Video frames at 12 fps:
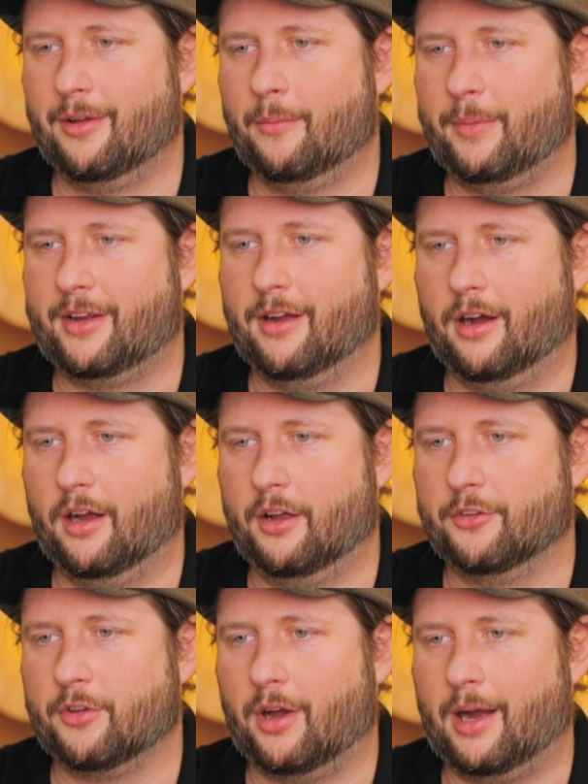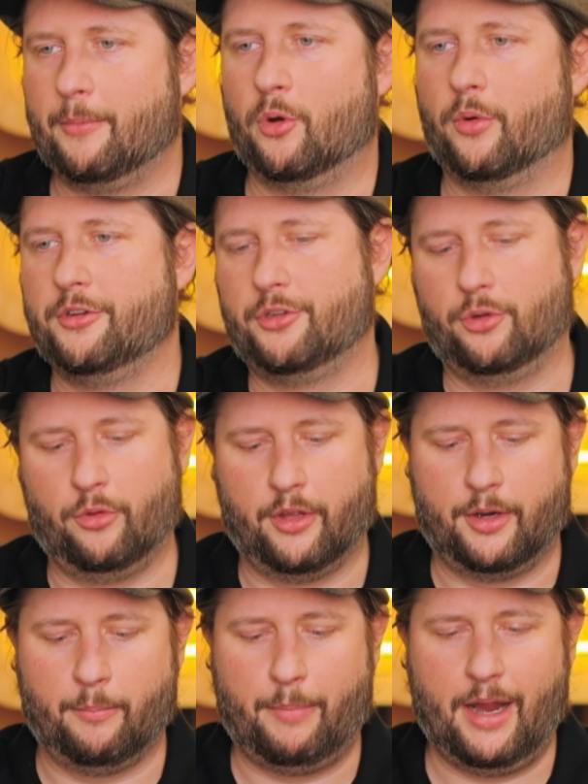because I'm going to
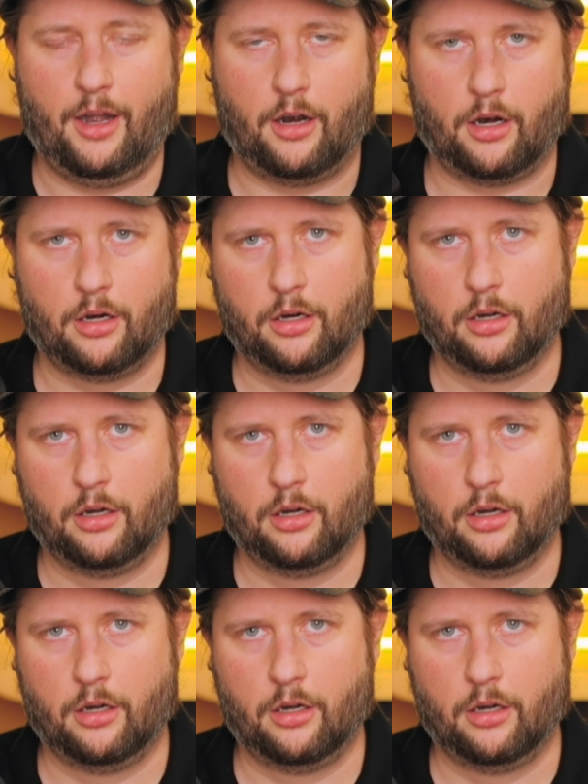then pair